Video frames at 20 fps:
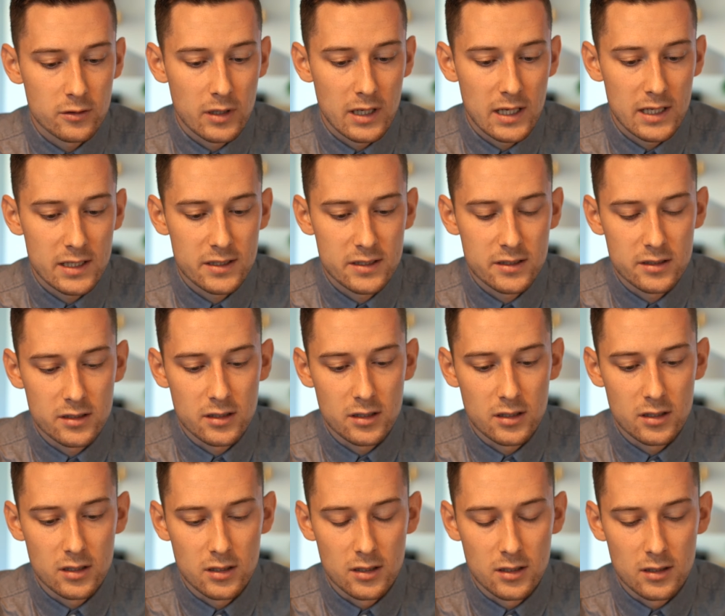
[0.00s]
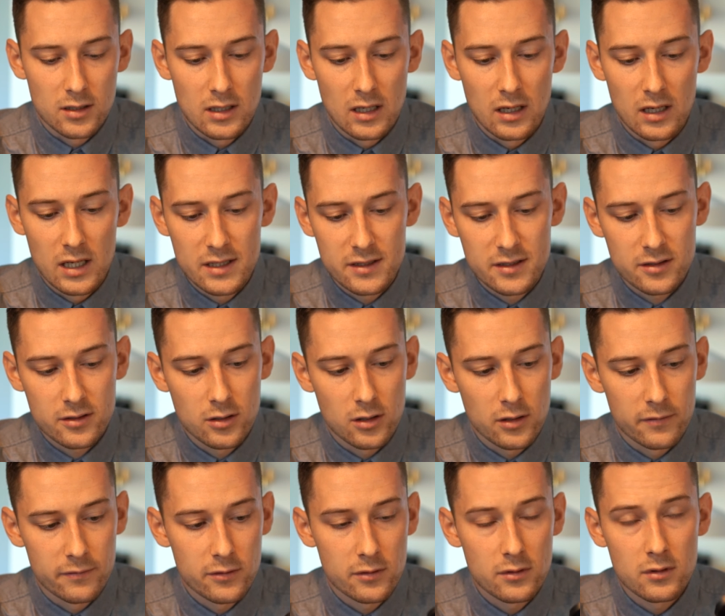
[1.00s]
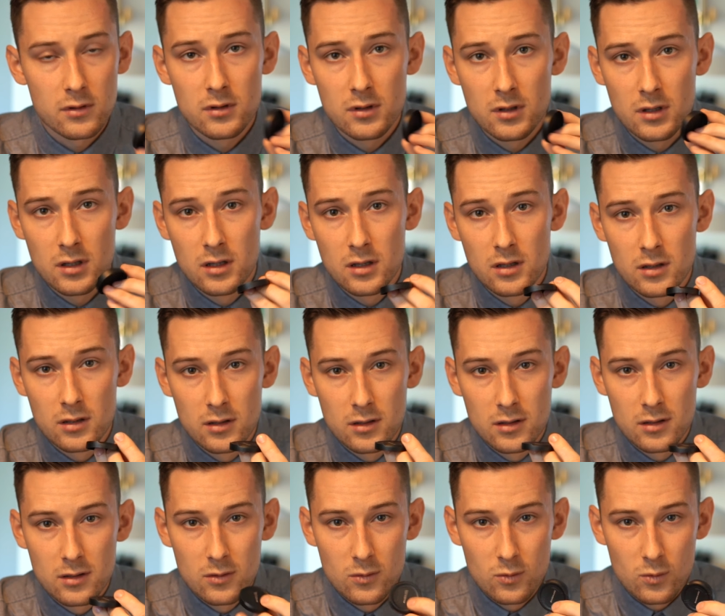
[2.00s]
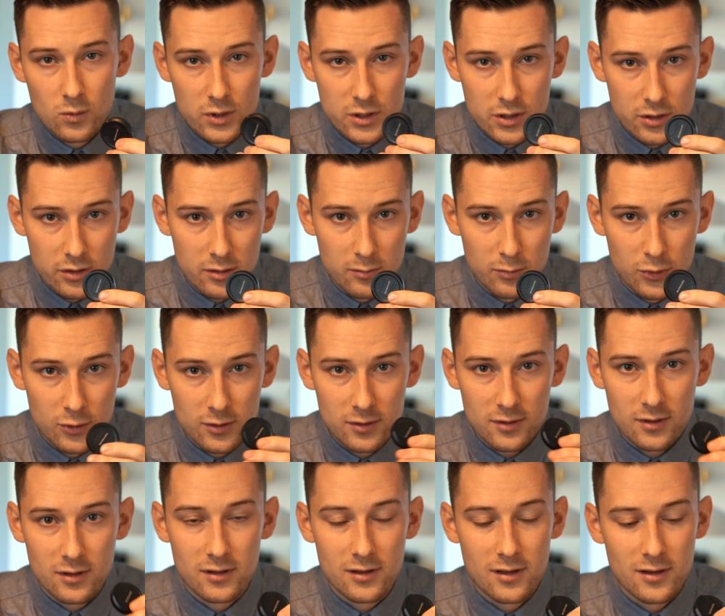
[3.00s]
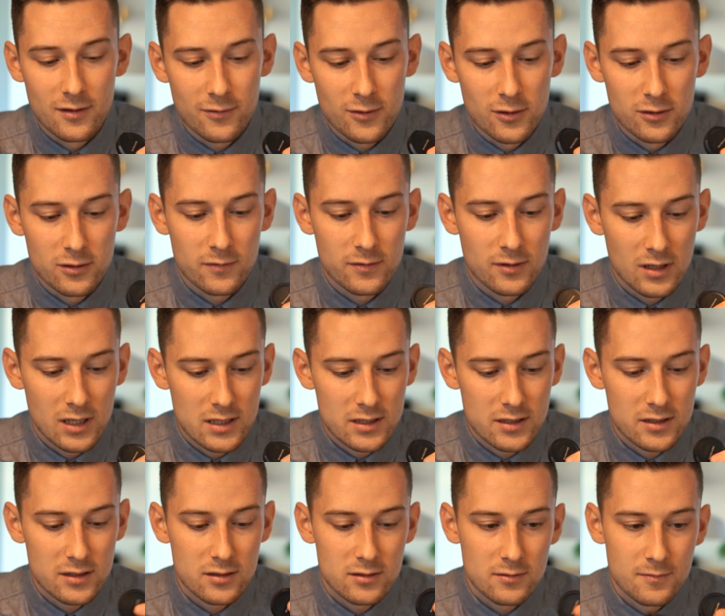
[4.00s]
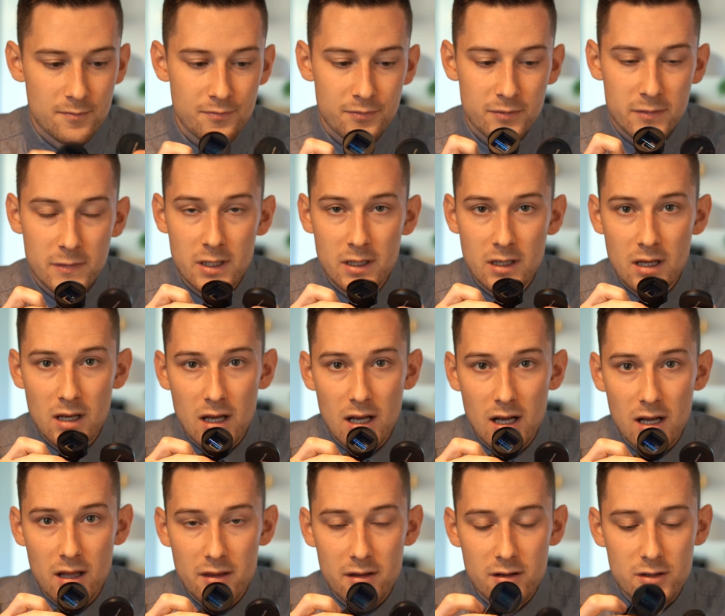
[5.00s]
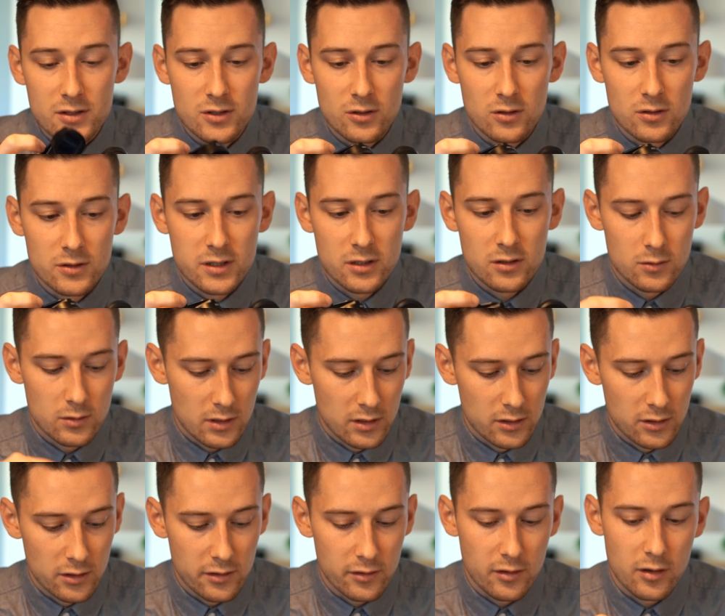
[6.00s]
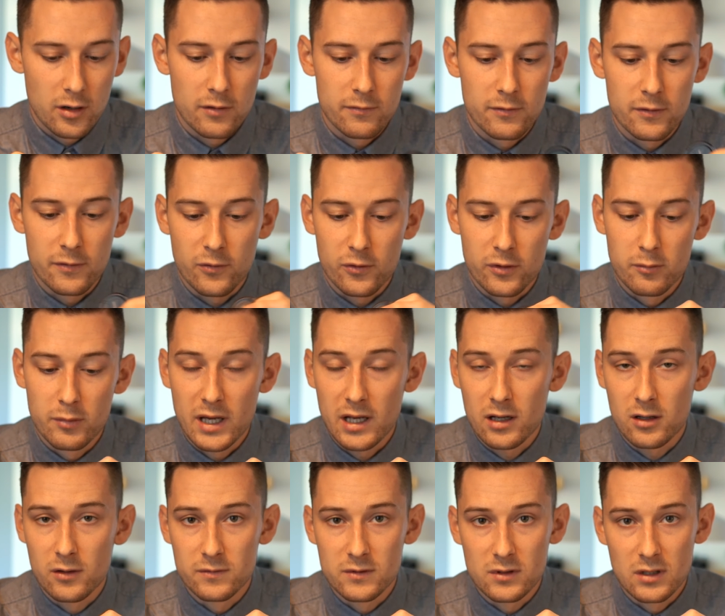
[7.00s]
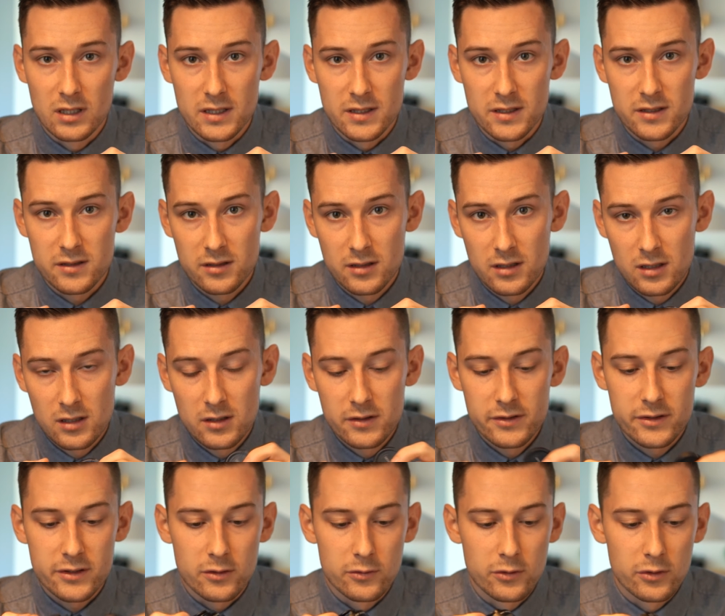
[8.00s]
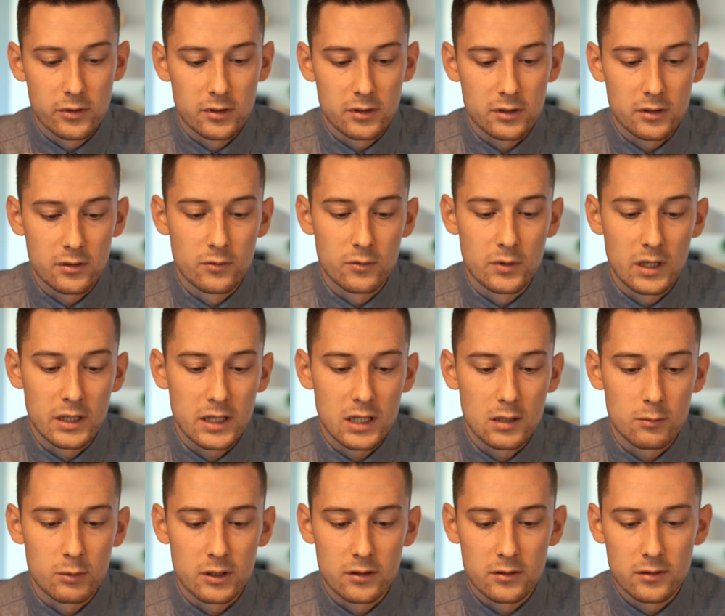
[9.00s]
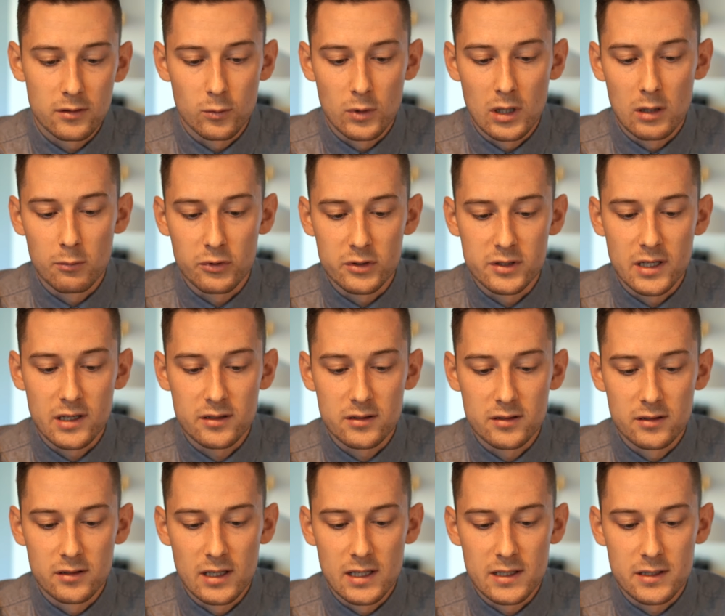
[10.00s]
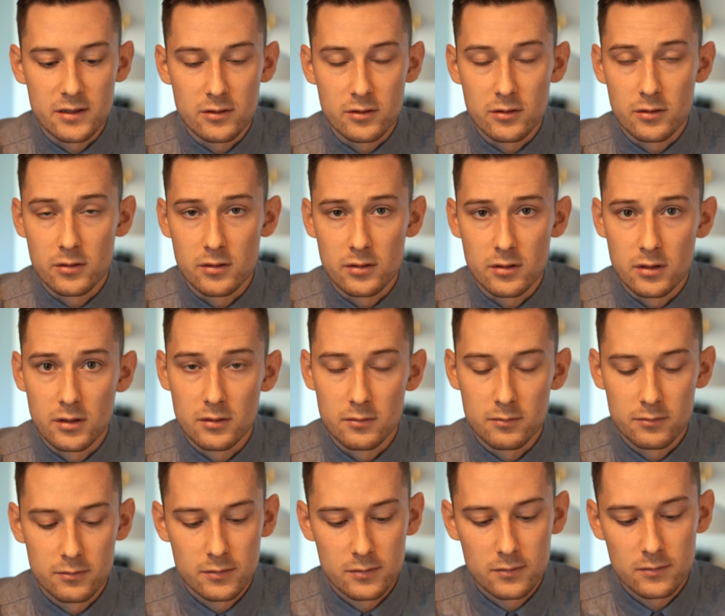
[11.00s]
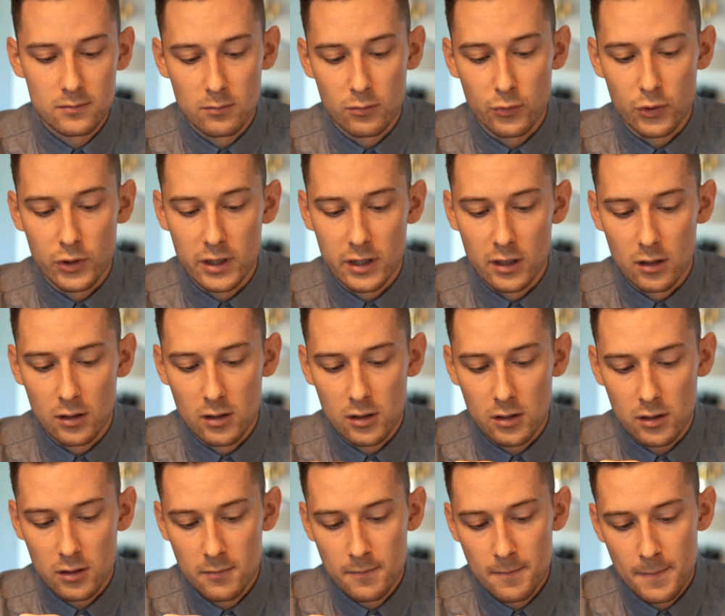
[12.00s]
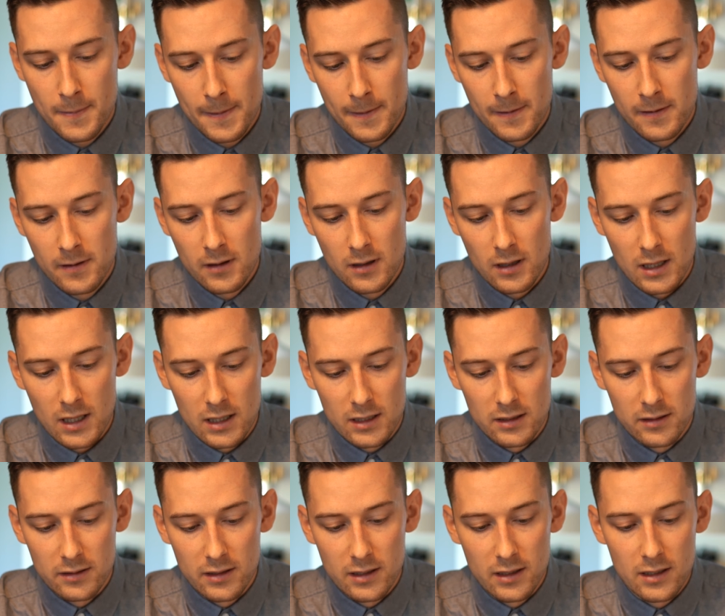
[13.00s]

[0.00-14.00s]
has a lens cover which you can put on the front of the lens. And there's also another cover for the back of the lens. So you can really keep it well protected as you're bringing it along. And